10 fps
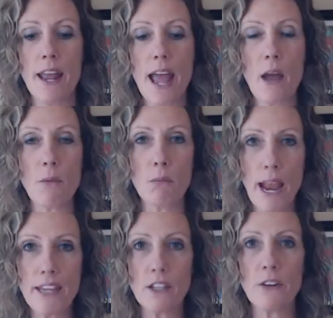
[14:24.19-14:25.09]
at
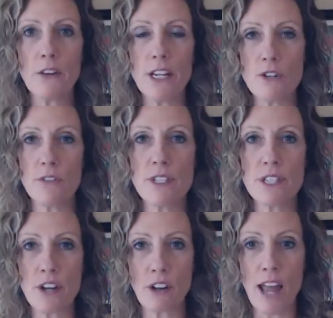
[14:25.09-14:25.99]
regular intervals in
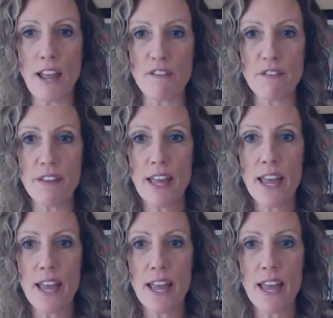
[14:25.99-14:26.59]
our life